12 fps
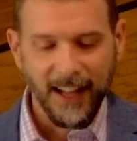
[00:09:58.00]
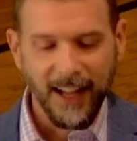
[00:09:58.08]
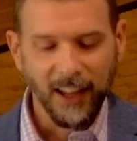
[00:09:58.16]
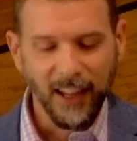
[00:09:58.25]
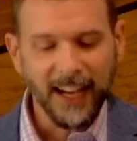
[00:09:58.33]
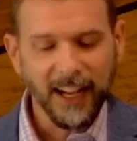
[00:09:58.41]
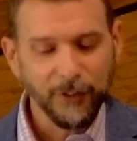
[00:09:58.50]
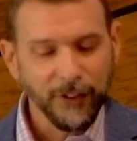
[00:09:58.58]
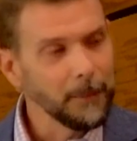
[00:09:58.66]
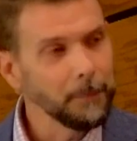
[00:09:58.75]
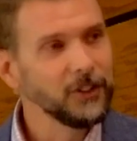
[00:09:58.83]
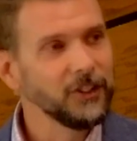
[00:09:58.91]
A lack of
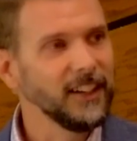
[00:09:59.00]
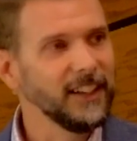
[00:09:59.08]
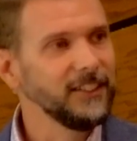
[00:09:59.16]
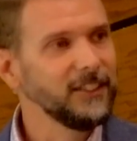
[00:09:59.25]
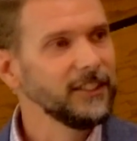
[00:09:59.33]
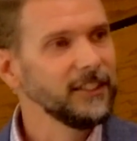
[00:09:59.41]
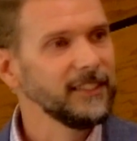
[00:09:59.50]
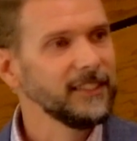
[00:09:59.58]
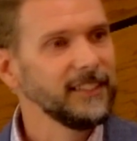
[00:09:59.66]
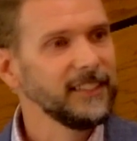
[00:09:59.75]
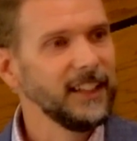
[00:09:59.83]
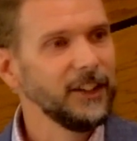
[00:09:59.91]
appetite
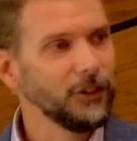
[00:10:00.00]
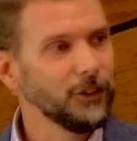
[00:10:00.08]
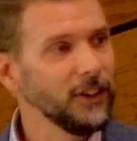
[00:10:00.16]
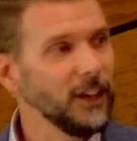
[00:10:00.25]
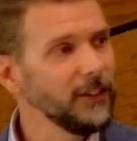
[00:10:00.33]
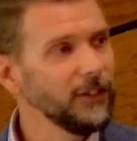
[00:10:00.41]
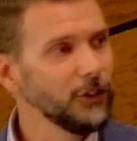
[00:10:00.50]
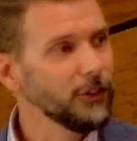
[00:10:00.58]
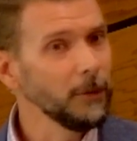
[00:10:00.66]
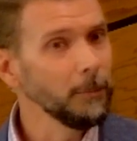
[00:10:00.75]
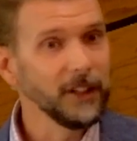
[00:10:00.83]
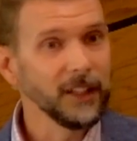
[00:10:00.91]
is a sign that
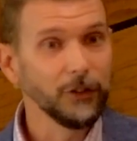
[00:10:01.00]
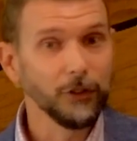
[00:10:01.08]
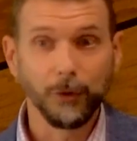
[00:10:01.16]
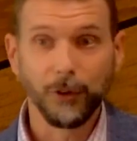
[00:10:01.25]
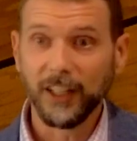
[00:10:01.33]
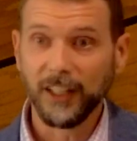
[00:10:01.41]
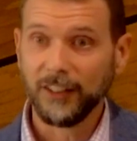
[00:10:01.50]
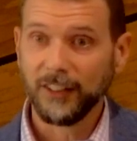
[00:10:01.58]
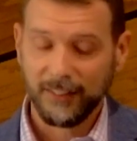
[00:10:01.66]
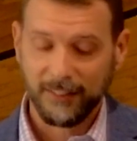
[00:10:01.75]
something isn't right.